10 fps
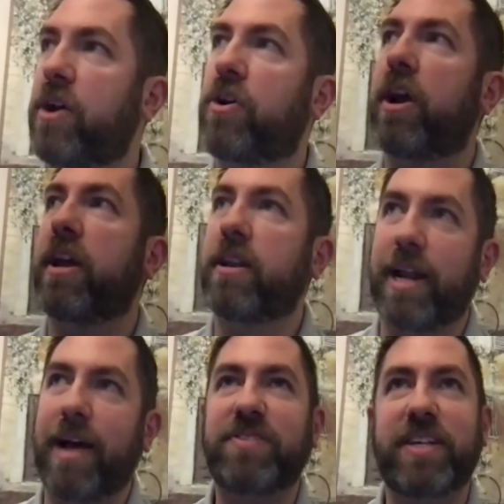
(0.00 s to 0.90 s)
agree.
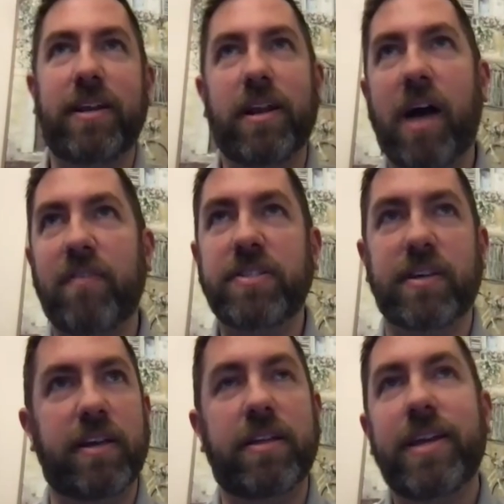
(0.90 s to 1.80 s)
And I've seen,
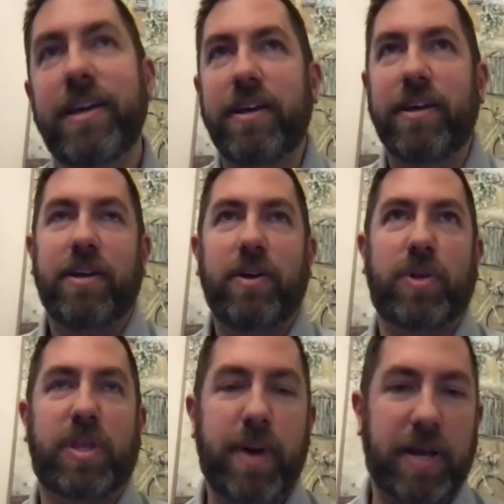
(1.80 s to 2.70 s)
obviously,
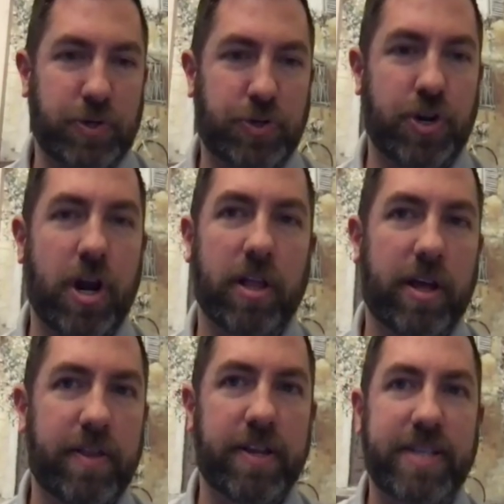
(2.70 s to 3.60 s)
with the Pacers
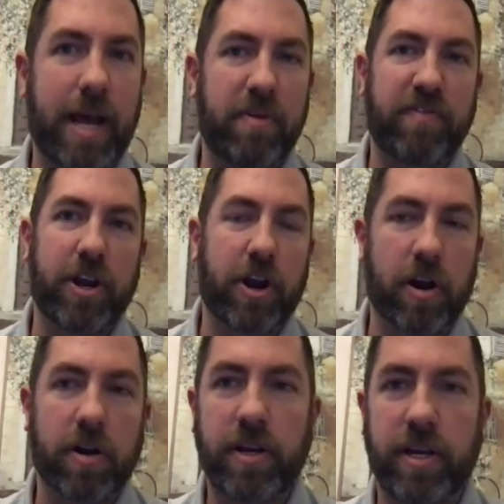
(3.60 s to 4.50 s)
struggling this time of
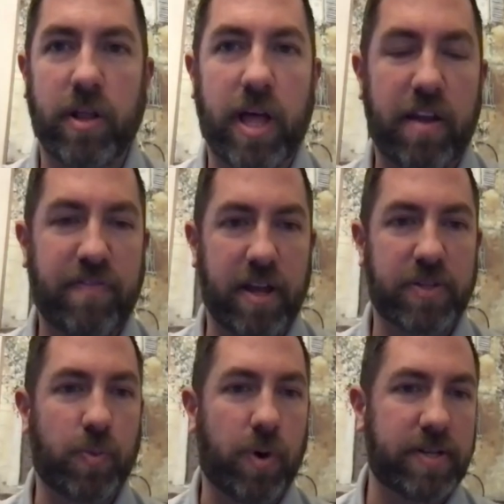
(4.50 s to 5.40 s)
year, a lot of
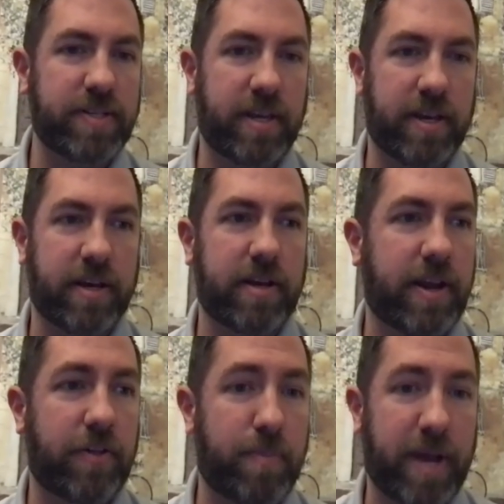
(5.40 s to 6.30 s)
fans want to see
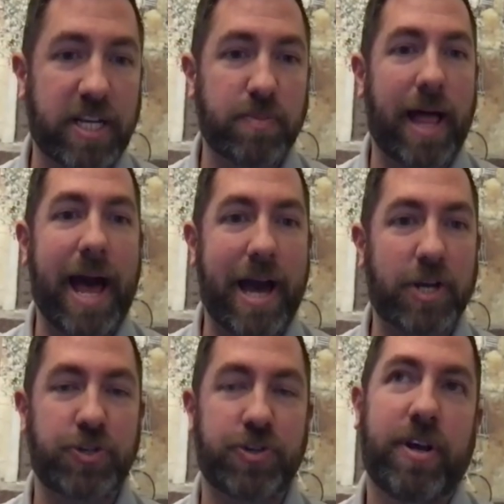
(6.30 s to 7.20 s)
another big
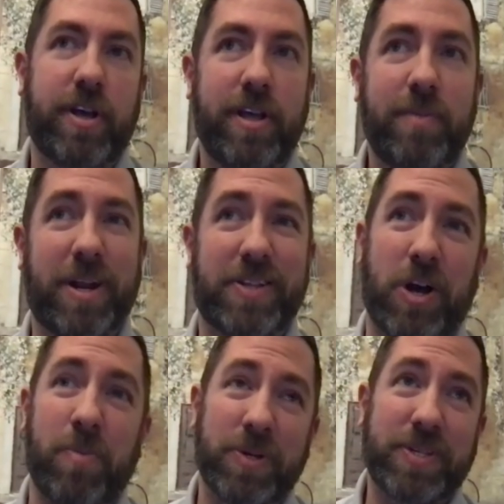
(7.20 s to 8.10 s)
splash, but it's
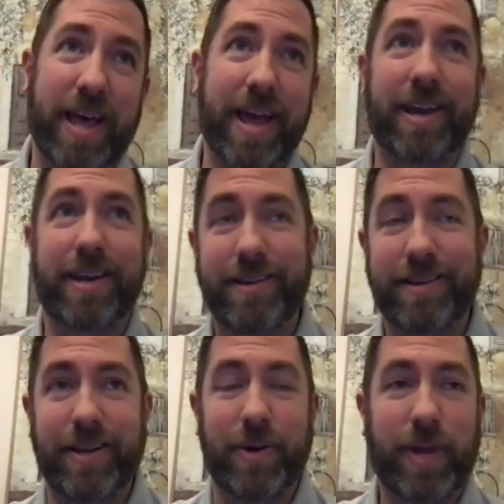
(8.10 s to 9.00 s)
almost like,
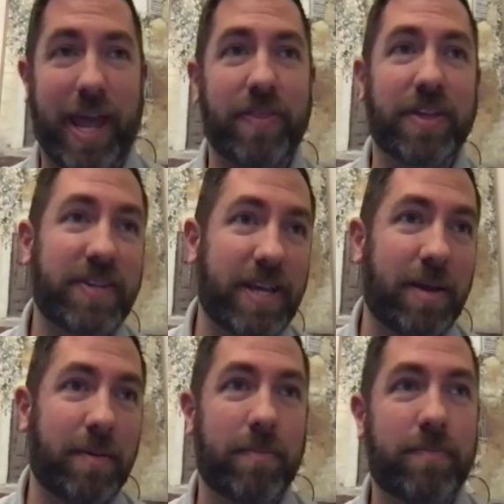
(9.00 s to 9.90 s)
can the
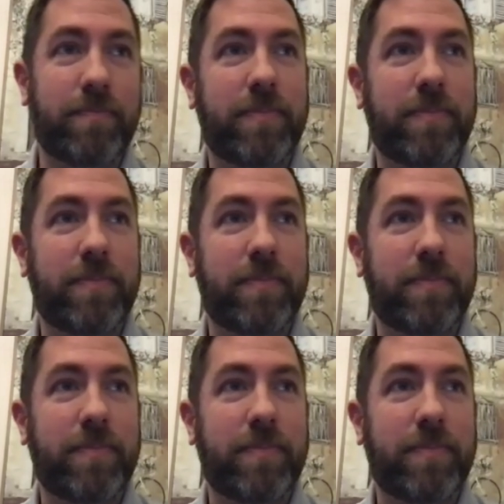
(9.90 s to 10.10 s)
team